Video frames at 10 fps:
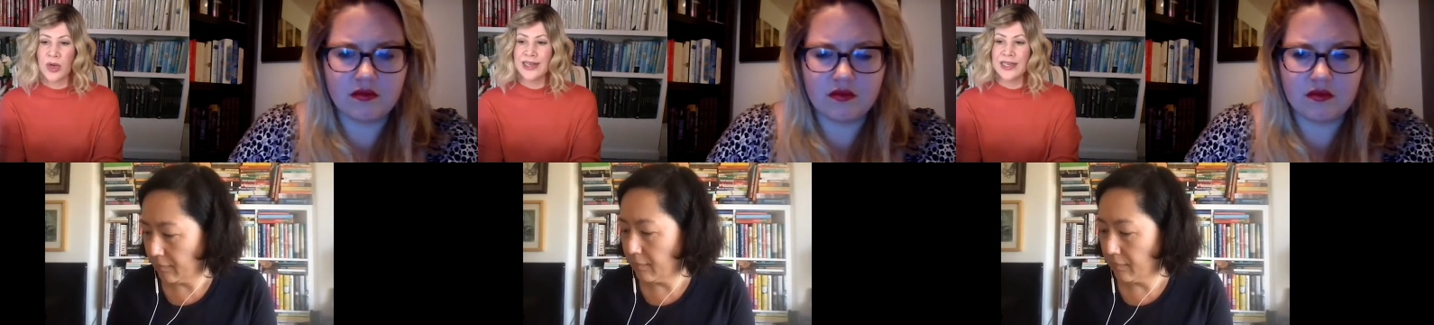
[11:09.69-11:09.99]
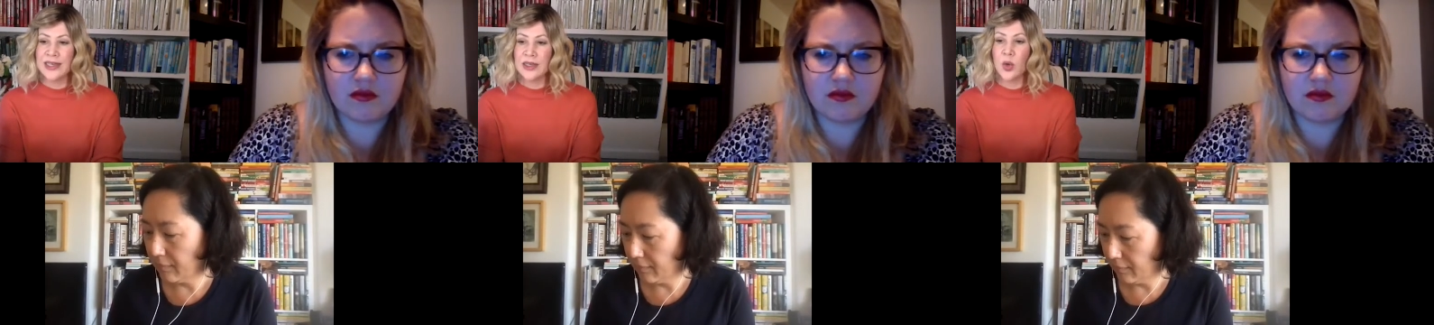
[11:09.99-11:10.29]
Speaker 1: I
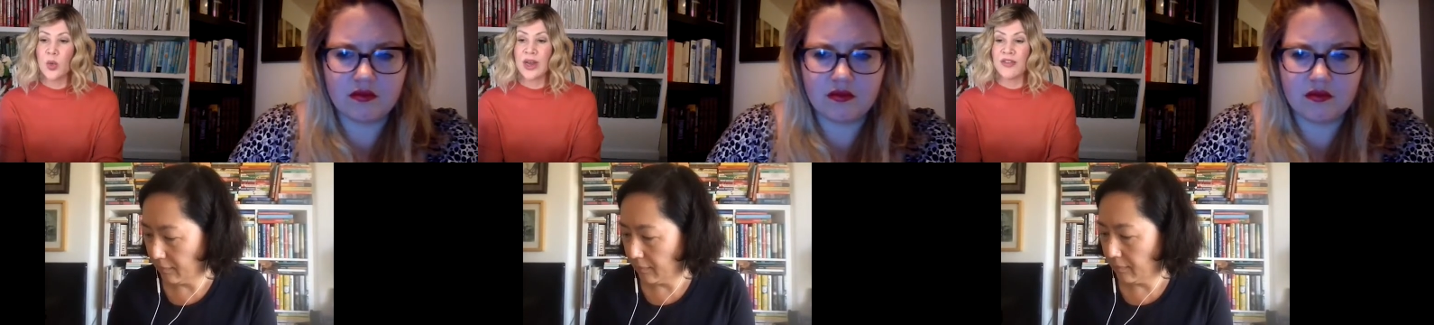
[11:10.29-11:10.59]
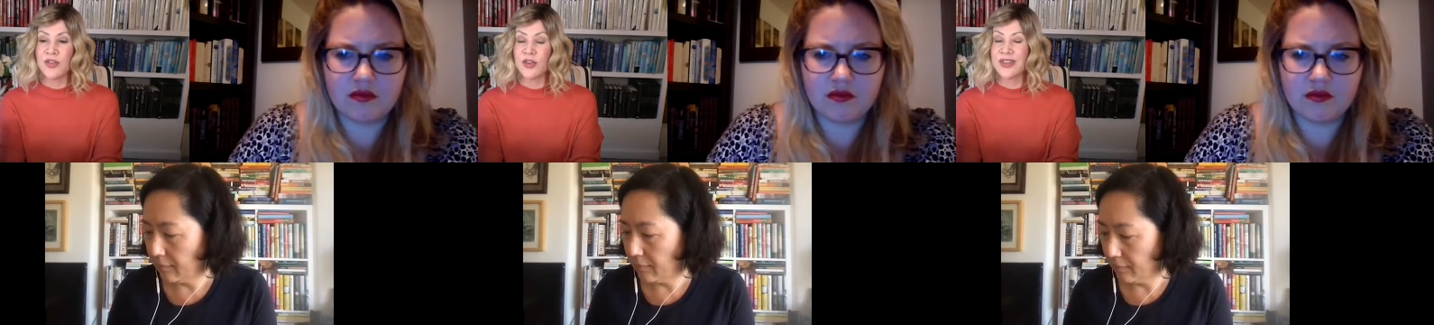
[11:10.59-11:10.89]
didn't know when I
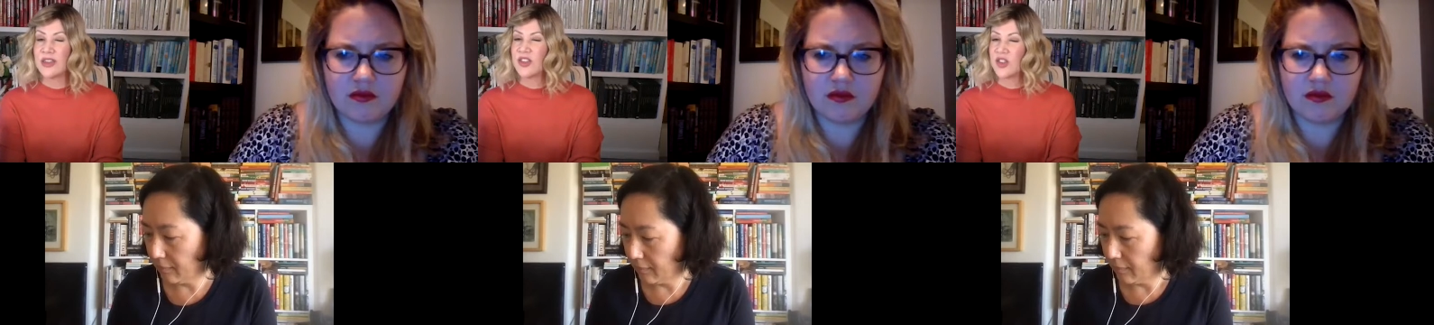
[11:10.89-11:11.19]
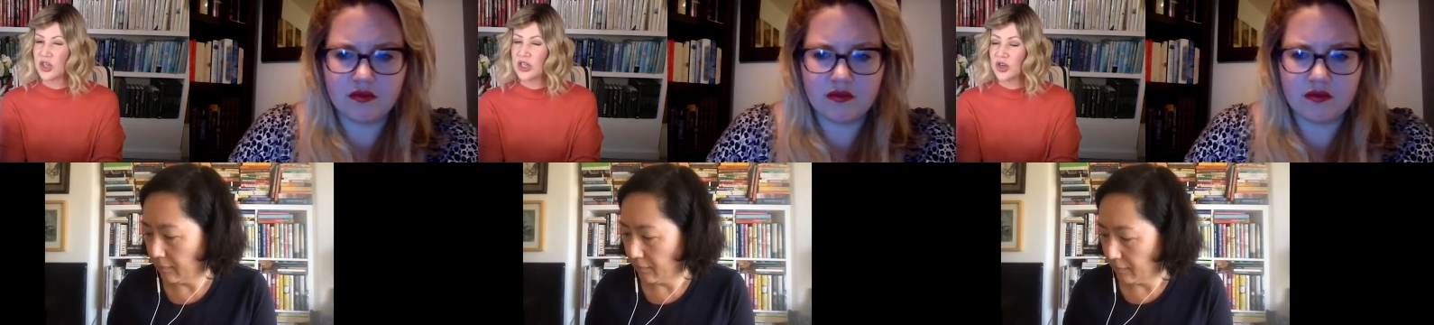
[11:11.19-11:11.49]
first
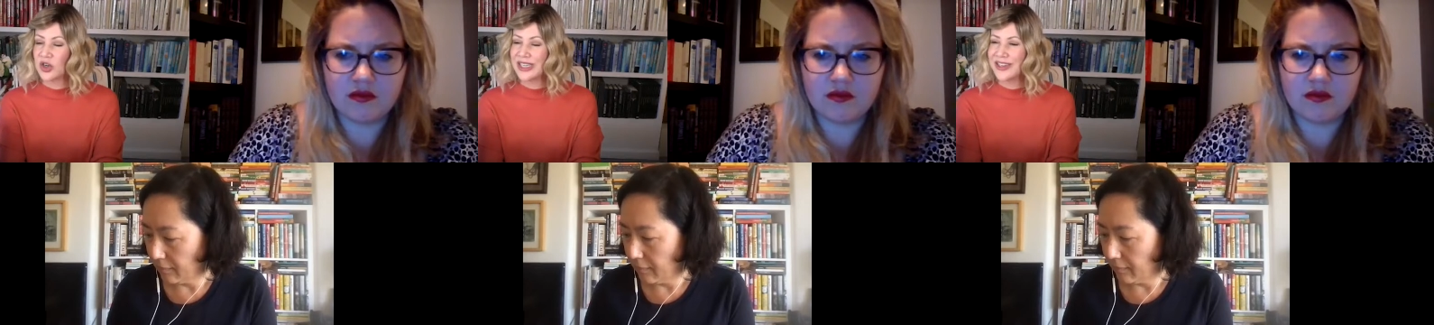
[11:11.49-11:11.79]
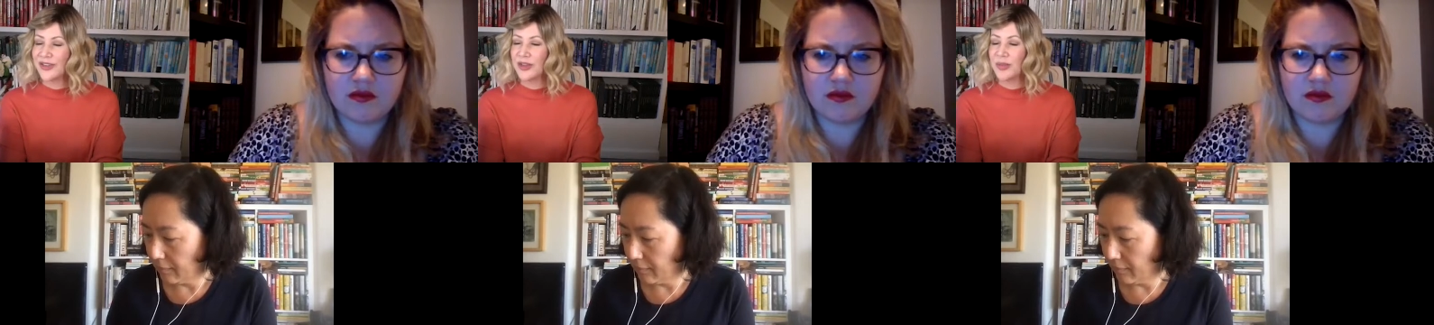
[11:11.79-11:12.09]
inserted her
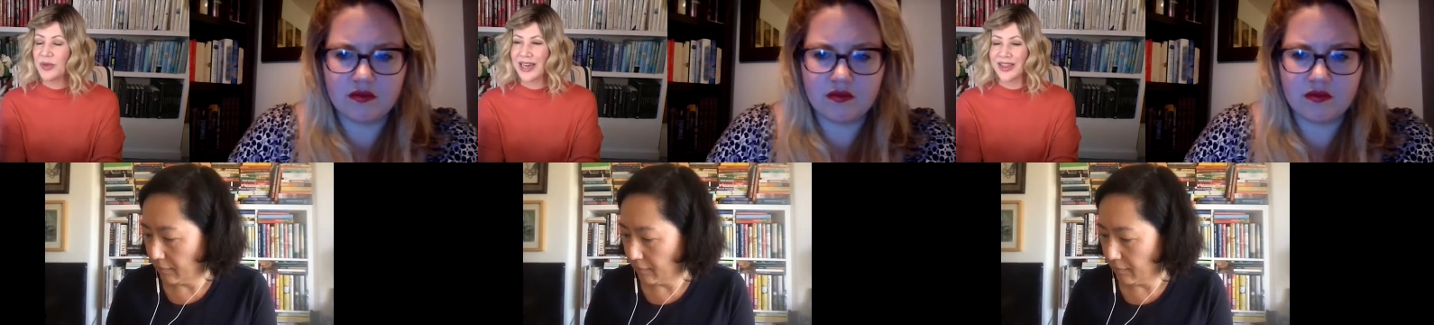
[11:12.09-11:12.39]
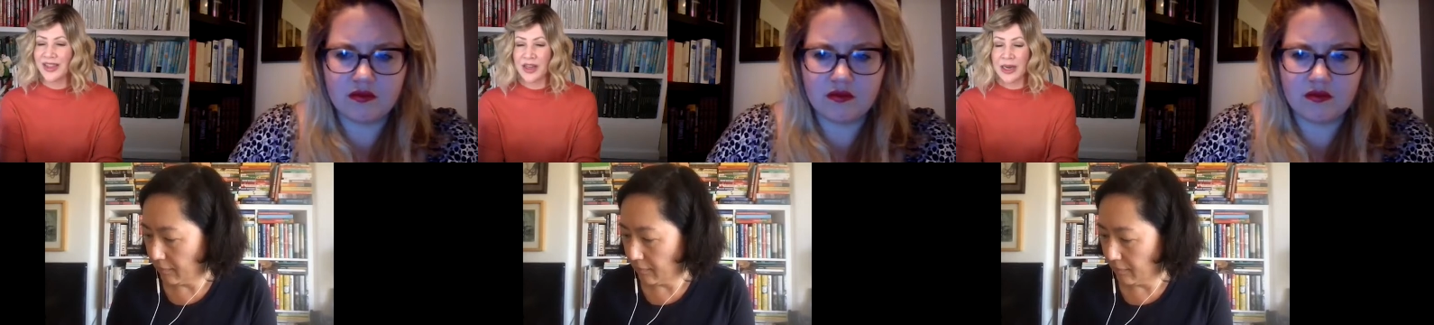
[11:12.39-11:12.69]
into the book. I
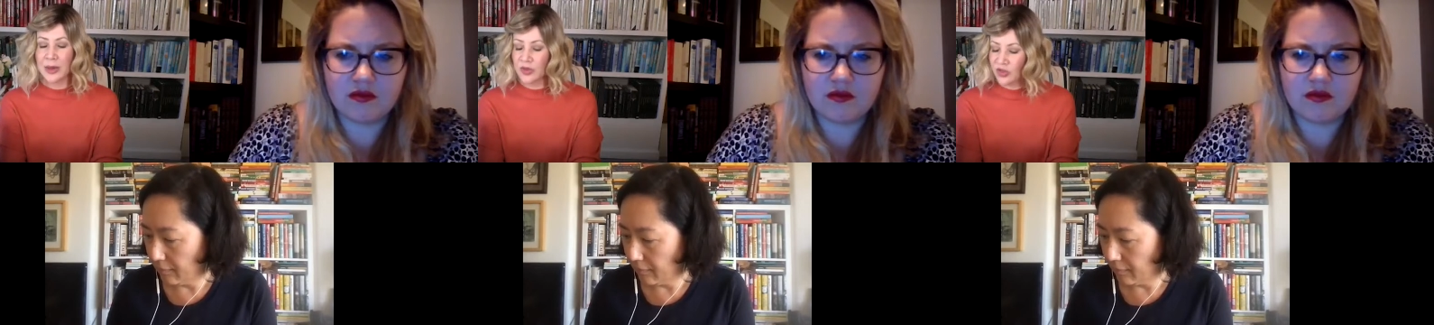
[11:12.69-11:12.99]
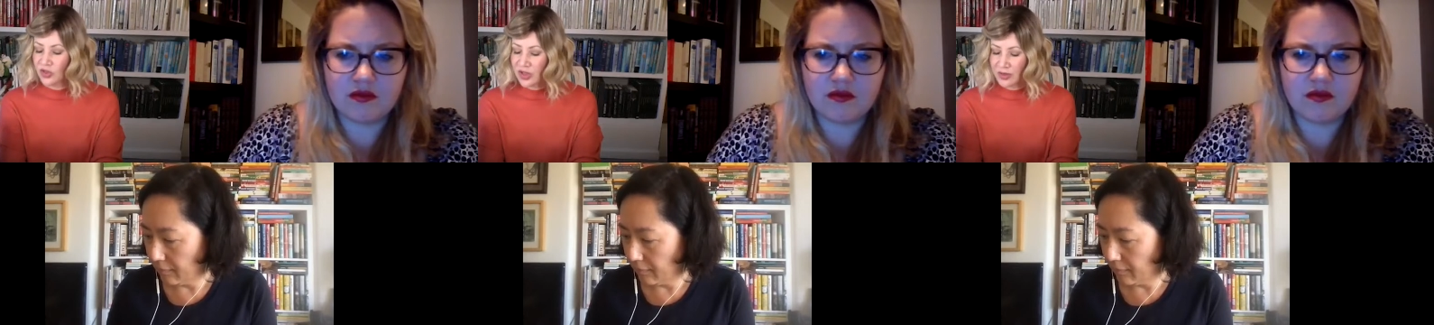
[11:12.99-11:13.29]
thought I was
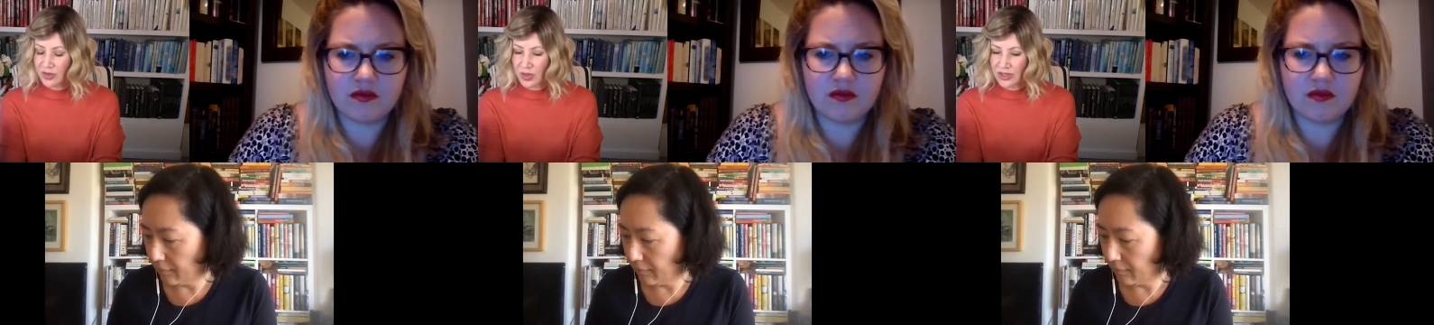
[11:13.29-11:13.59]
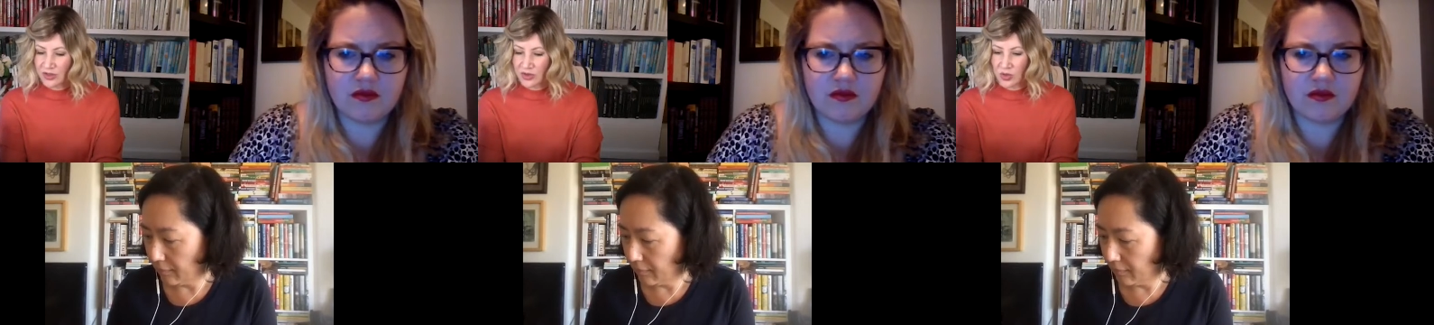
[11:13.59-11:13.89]
just
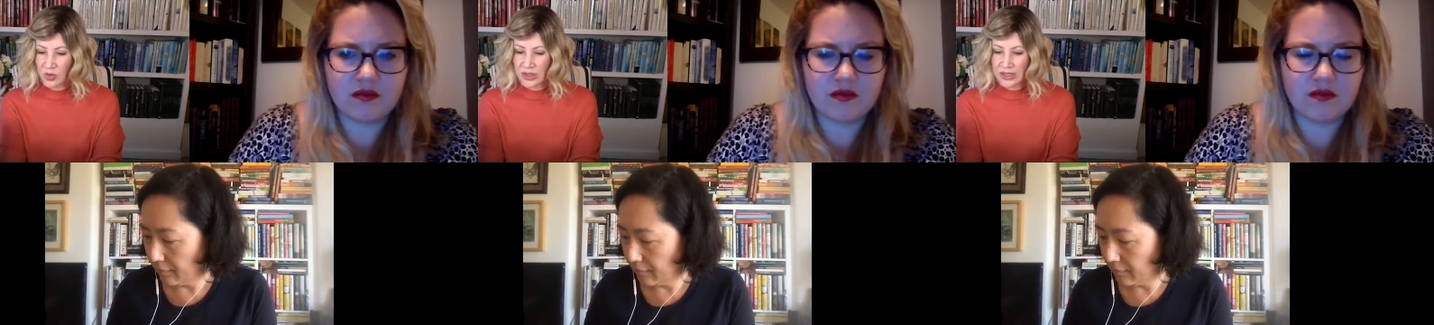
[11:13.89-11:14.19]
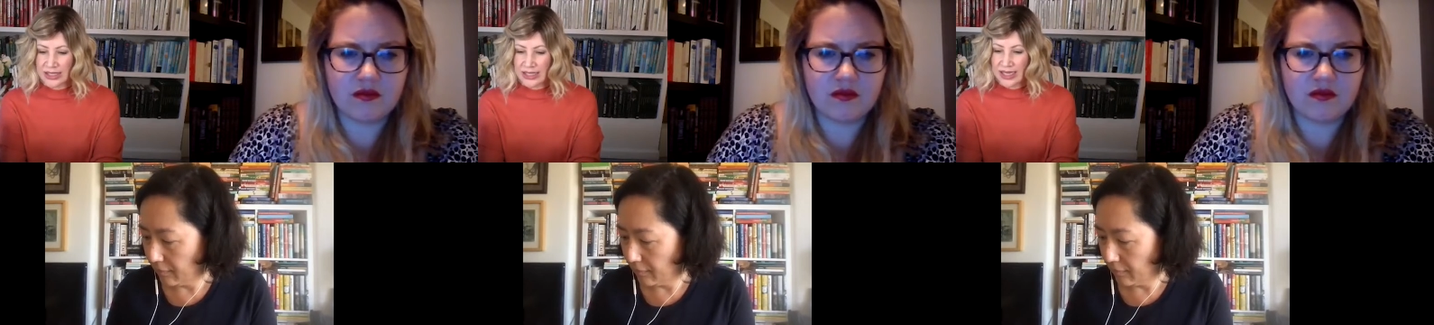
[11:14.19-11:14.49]
going to
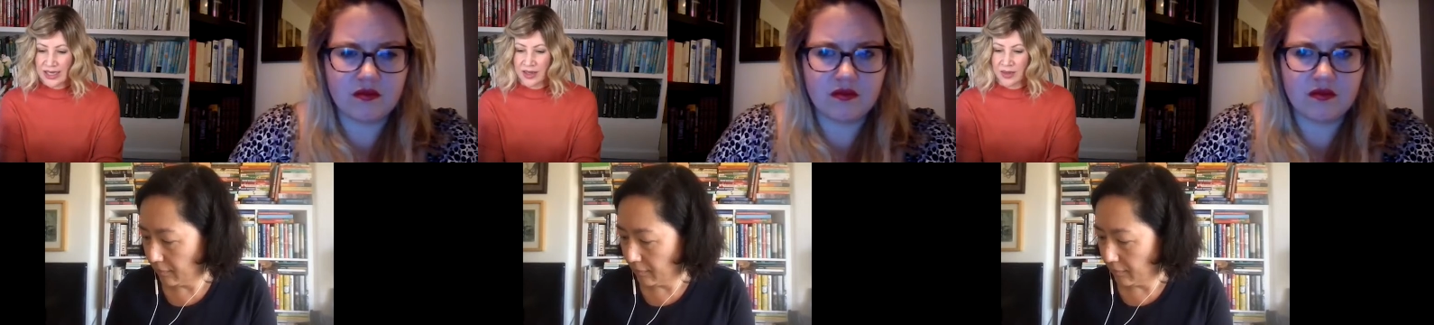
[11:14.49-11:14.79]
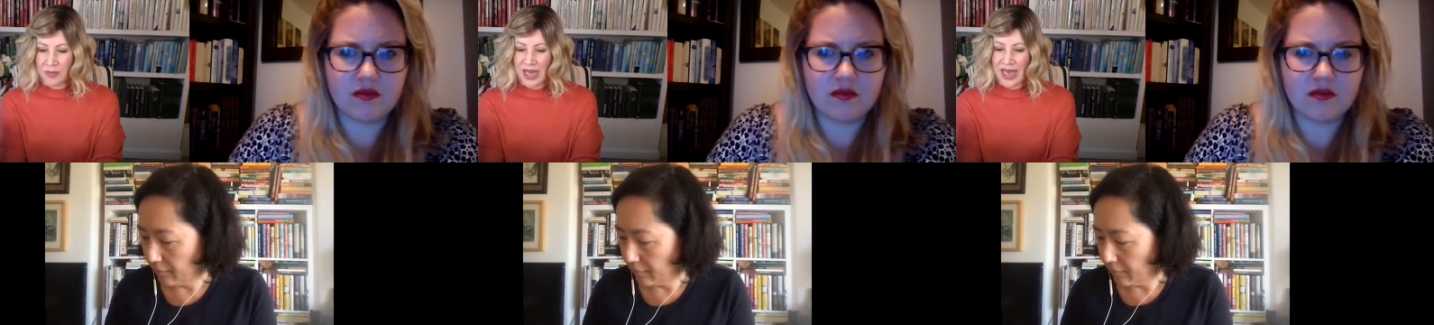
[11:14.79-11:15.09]

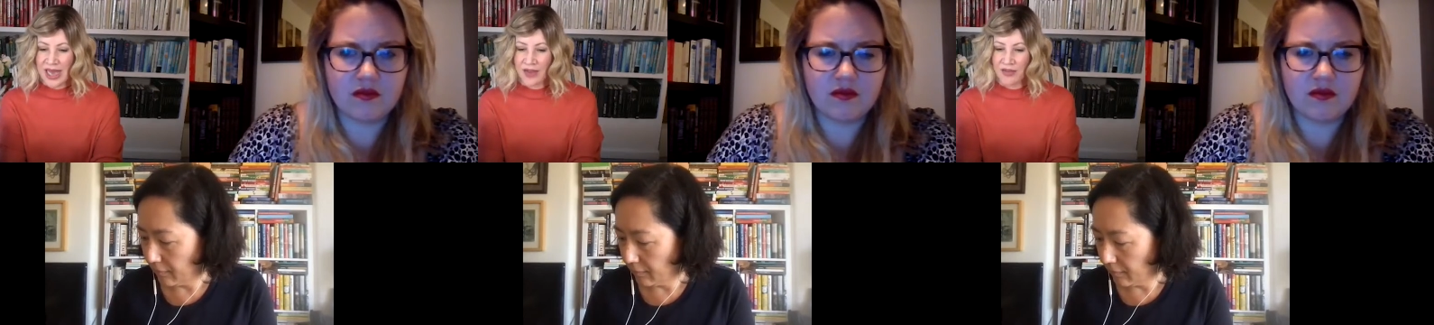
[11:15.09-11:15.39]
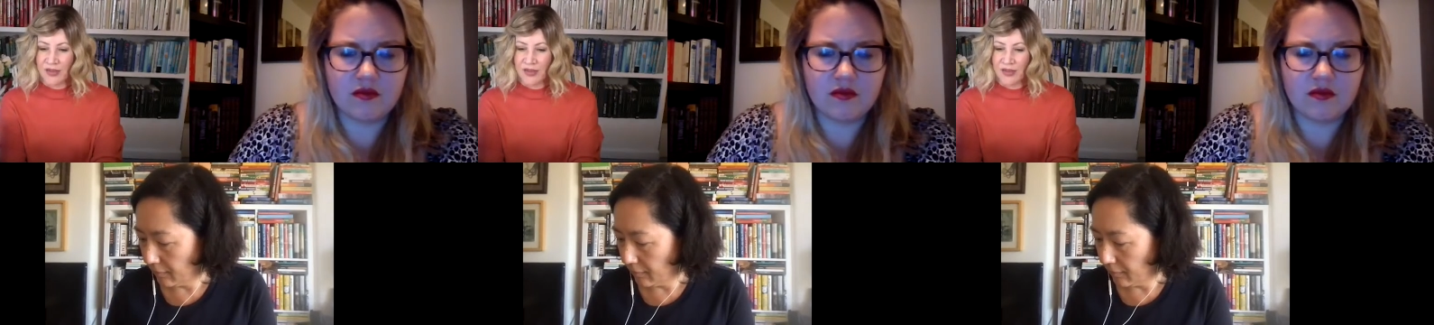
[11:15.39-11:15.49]
um, have